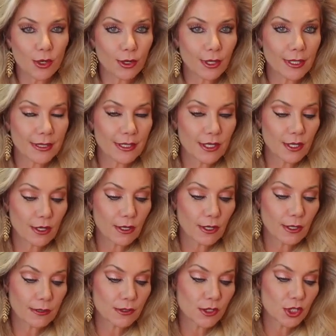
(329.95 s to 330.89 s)

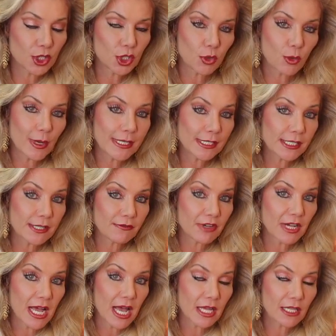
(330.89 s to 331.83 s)
your choice
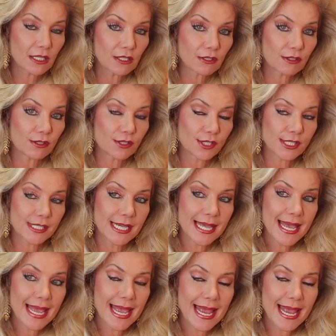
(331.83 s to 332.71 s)
of colors,